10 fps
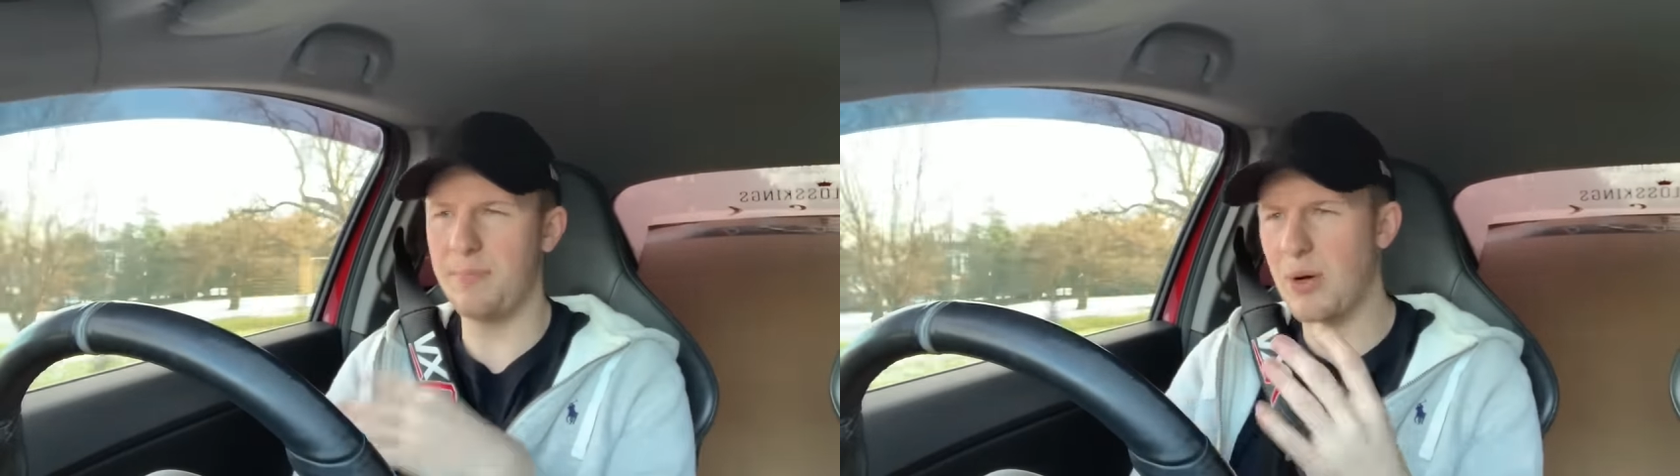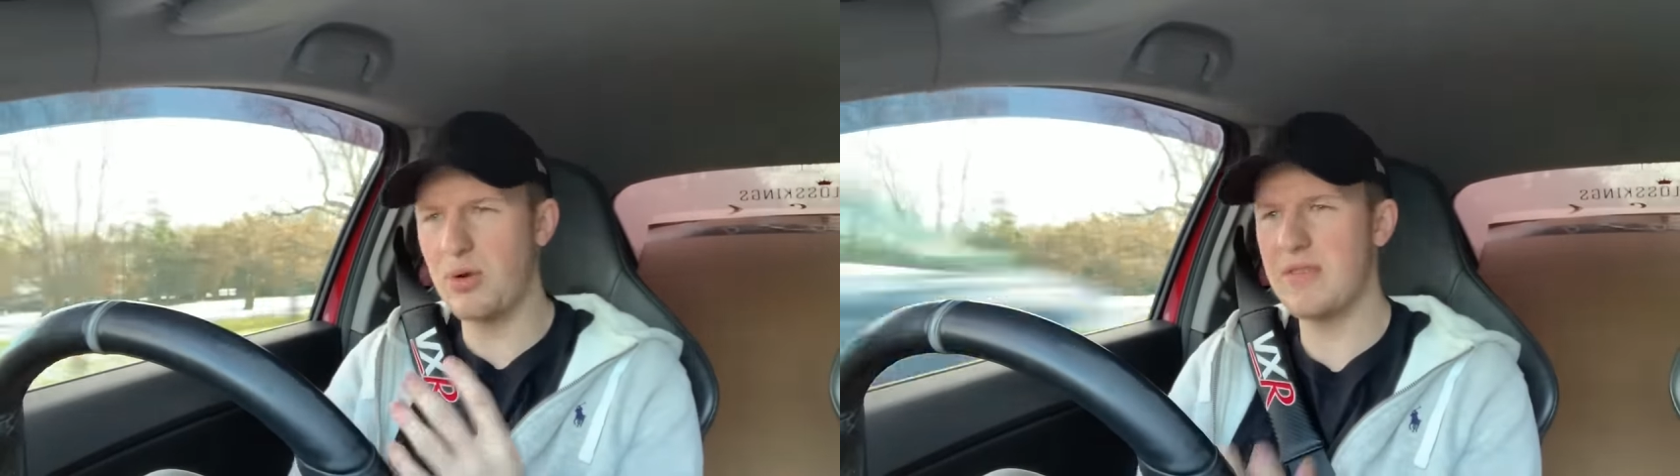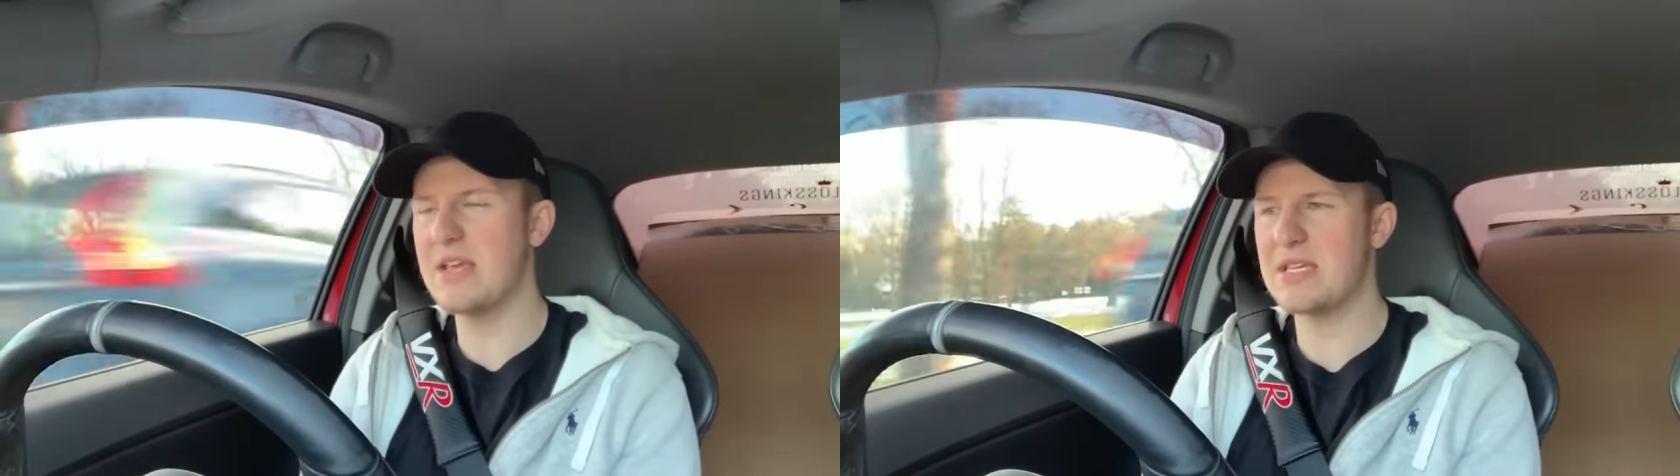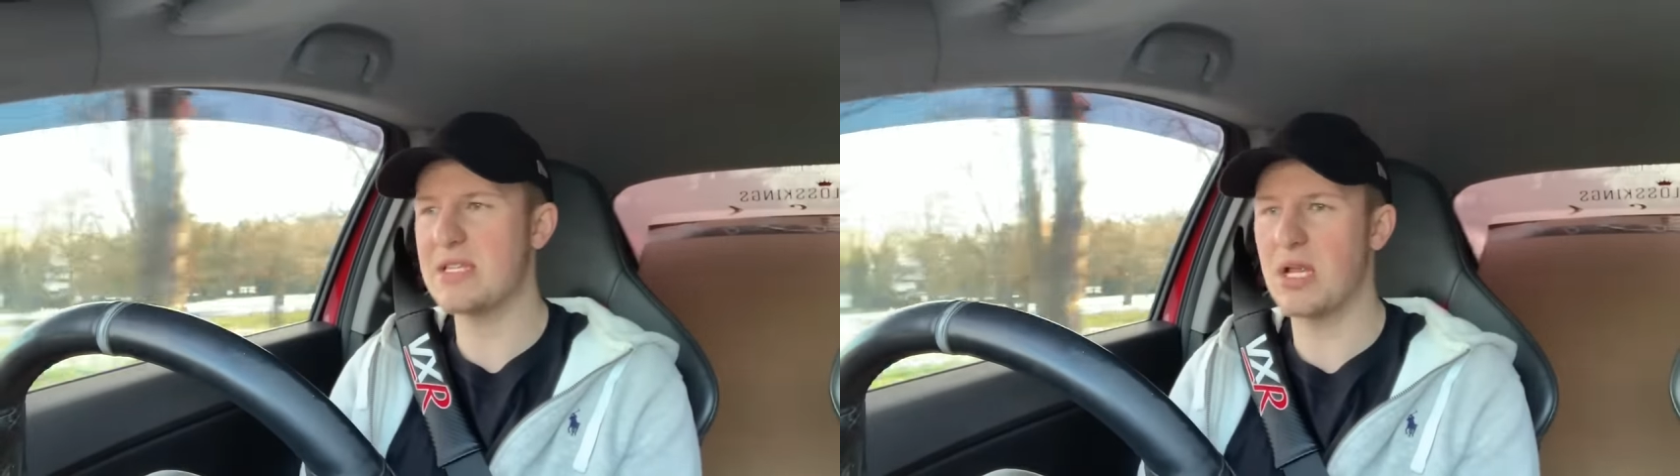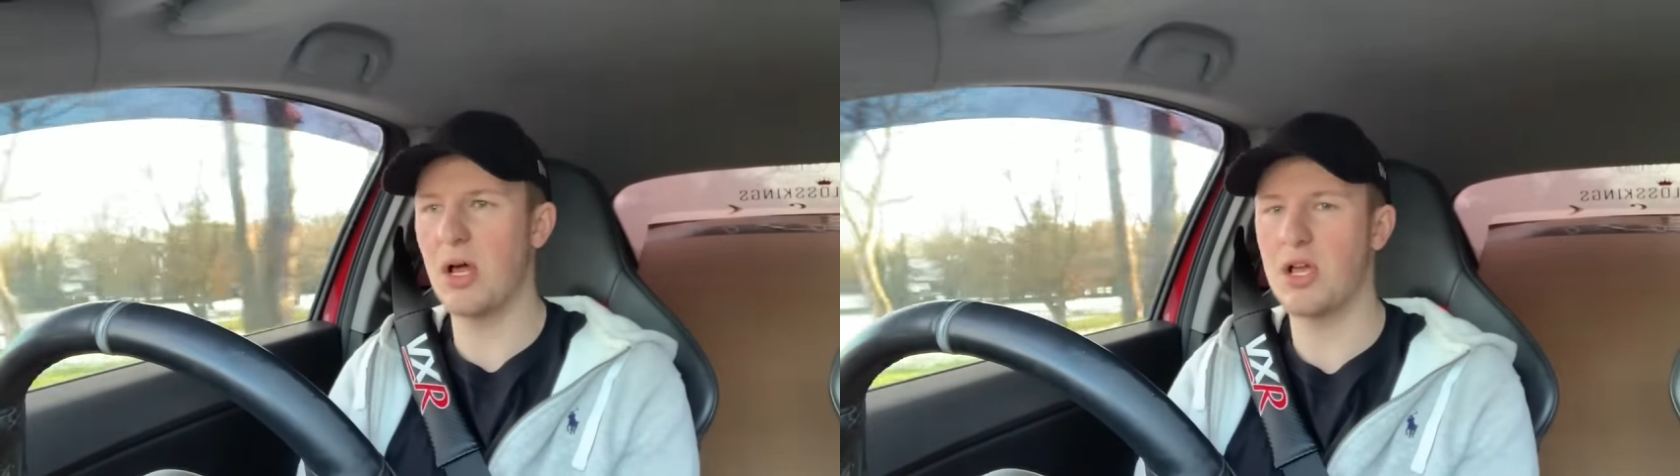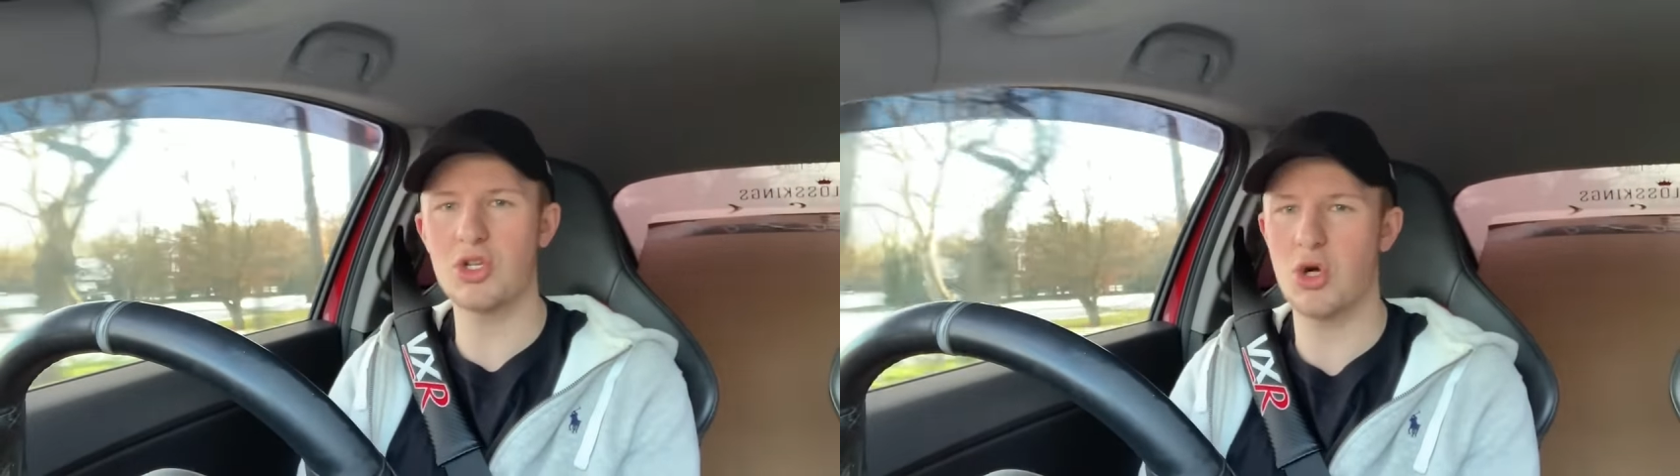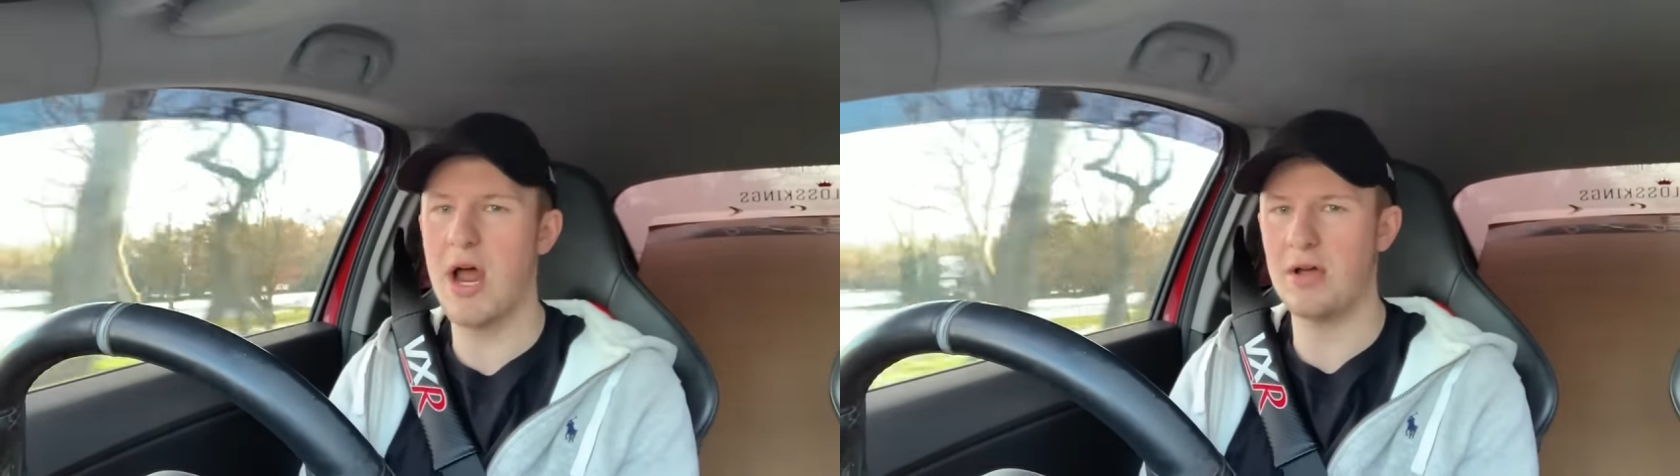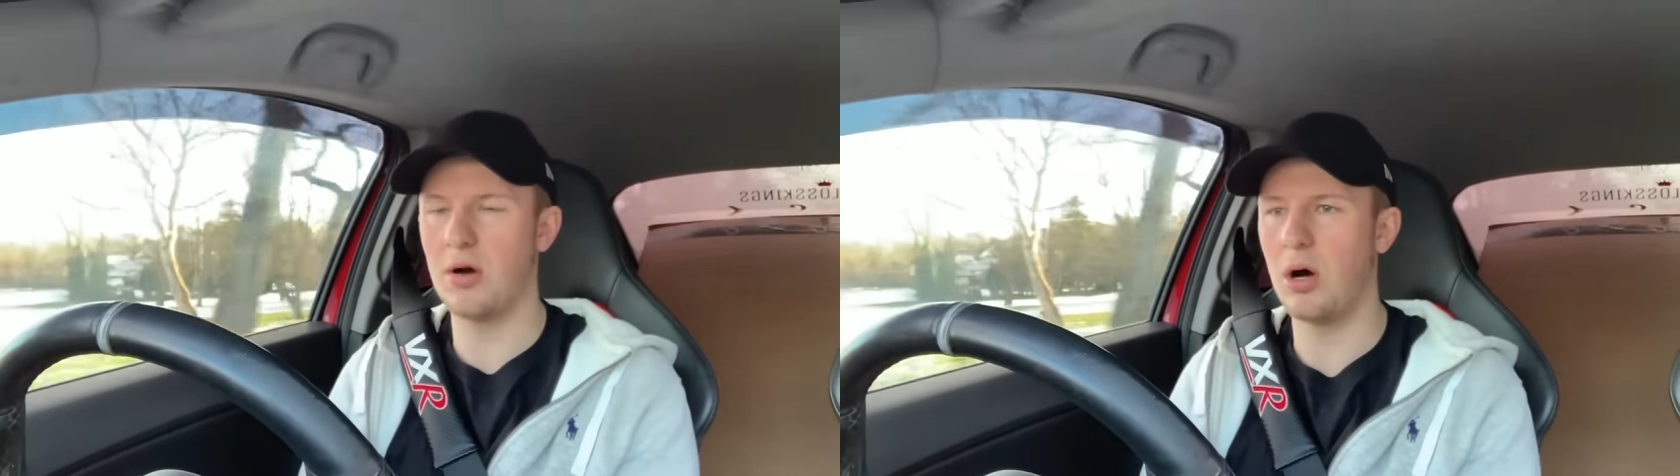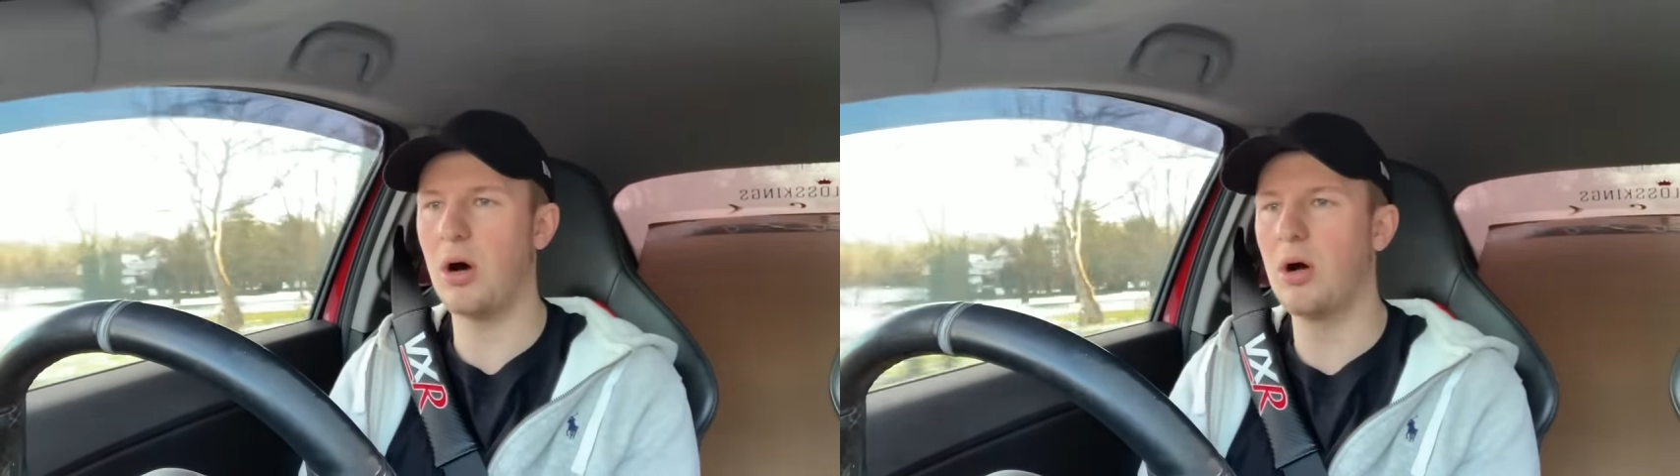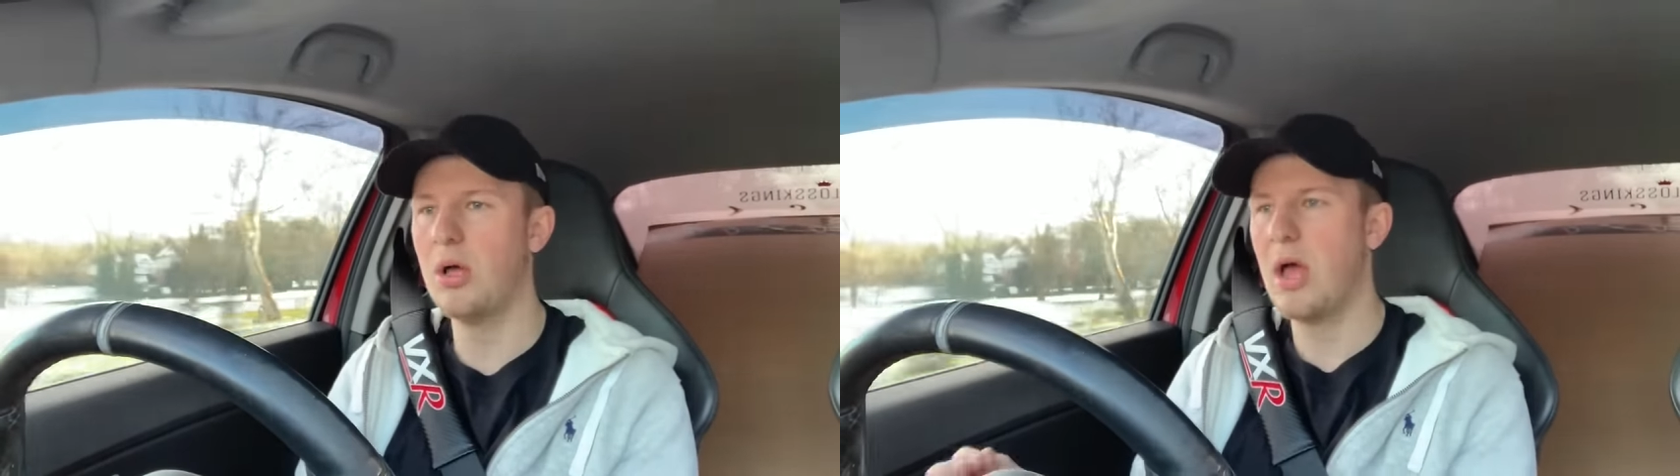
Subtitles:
building this into like a track car